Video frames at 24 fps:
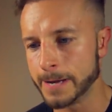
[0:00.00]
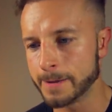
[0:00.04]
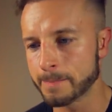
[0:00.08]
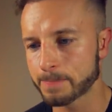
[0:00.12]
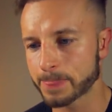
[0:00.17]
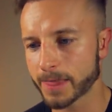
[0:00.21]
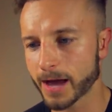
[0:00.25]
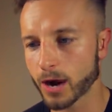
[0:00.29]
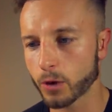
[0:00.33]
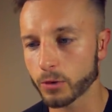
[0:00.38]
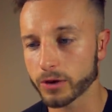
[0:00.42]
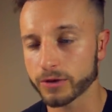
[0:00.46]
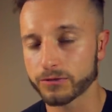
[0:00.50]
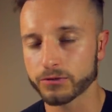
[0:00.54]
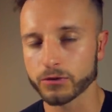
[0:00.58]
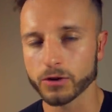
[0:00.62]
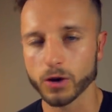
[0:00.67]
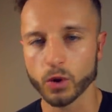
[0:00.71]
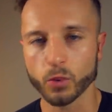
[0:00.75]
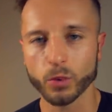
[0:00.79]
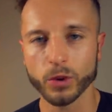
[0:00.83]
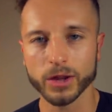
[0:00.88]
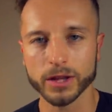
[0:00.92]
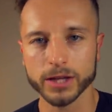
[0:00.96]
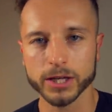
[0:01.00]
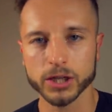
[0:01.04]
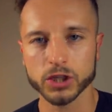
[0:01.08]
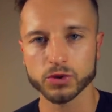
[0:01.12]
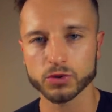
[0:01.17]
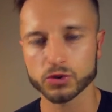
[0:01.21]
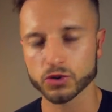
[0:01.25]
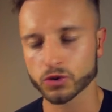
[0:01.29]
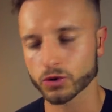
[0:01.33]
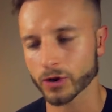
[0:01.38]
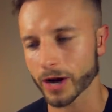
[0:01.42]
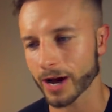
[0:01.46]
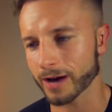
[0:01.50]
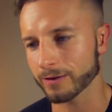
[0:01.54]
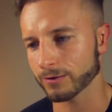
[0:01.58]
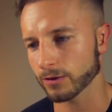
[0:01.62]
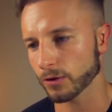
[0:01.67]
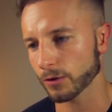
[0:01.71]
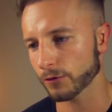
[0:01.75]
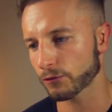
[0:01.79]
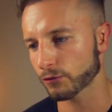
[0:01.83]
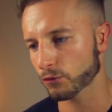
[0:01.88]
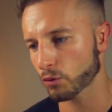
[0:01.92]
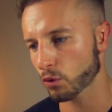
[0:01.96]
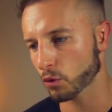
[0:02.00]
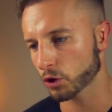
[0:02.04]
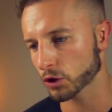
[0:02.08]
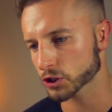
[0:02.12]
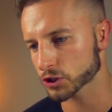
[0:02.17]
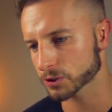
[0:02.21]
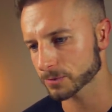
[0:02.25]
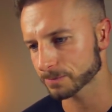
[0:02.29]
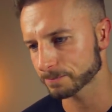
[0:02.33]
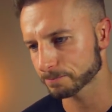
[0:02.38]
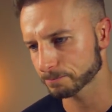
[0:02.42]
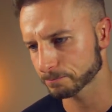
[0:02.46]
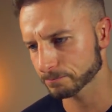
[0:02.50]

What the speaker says: Now if you are willing to travel, of course